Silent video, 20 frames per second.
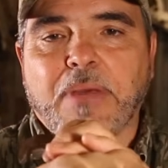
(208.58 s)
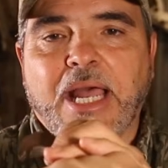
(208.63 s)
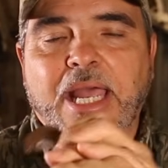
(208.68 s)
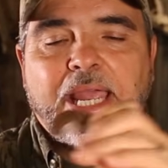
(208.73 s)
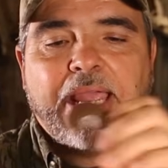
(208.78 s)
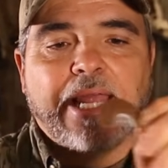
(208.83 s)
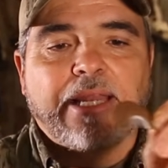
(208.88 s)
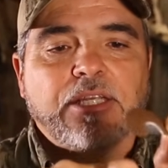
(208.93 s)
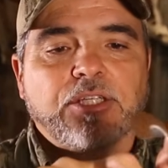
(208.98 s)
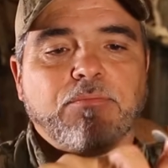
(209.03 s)
my
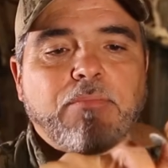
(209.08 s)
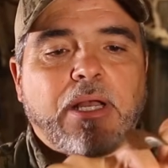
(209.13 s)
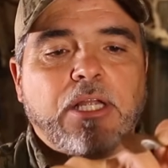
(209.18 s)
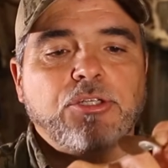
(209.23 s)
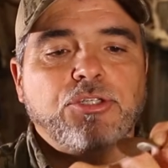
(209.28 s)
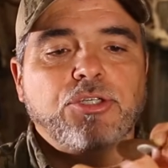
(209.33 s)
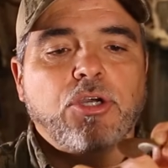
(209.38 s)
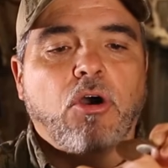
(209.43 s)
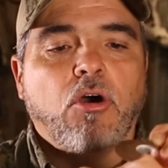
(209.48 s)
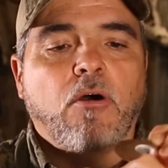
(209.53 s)
hand is my
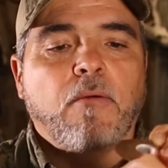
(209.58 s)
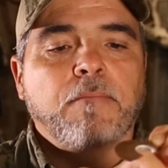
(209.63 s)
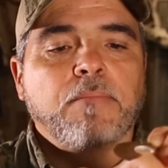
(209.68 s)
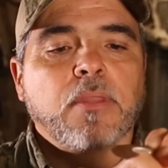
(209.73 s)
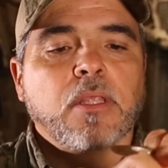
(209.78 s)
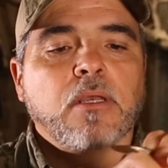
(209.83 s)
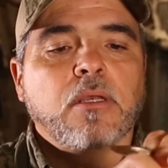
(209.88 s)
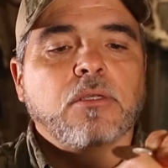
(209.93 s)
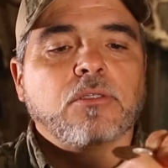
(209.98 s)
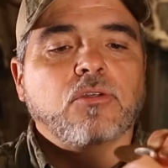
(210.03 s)
jaw.
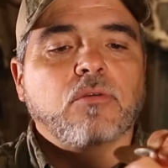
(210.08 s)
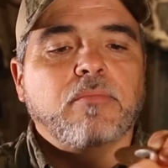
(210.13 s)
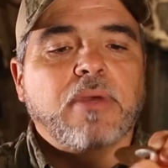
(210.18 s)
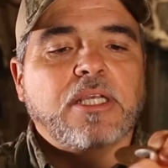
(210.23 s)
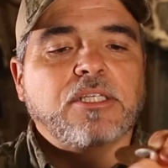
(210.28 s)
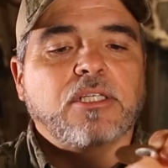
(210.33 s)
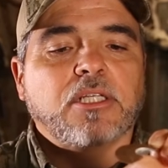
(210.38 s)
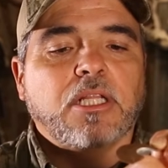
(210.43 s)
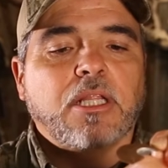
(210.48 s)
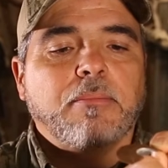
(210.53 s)
So
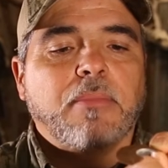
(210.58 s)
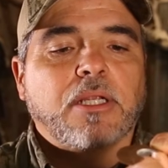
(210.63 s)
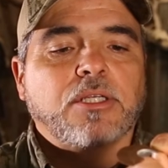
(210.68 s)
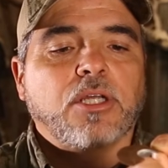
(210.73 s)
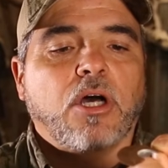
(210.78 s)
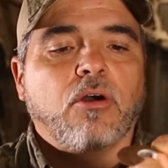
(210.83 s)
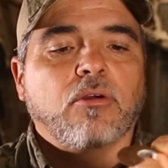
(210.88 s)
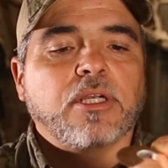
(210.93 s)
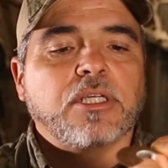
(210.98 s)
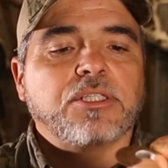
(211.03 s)
basically my
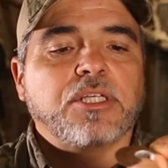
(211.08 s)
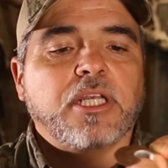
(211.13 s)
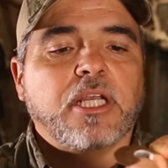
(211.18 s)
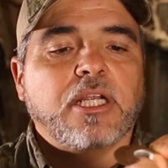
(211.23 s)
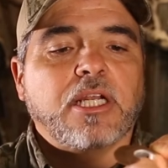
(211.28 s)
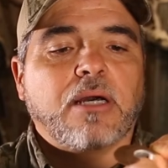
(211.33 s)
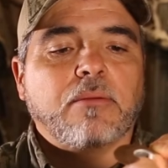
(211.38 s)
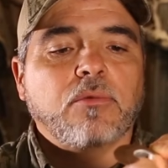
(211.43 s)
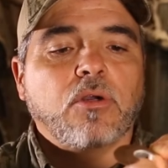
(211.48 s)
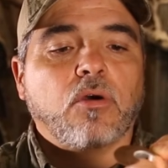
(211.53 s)
tongue is here
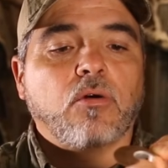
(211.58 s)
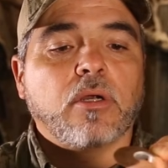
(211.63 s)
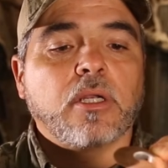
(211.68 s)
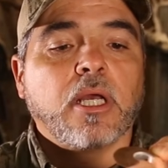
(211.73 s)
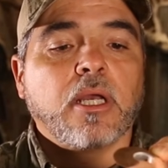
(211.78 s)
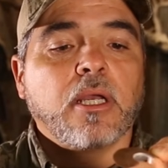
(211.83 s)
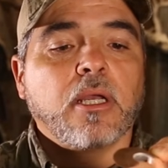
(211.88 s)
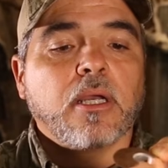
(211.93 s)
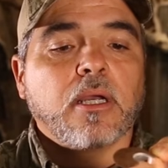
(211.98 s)
and I'm going.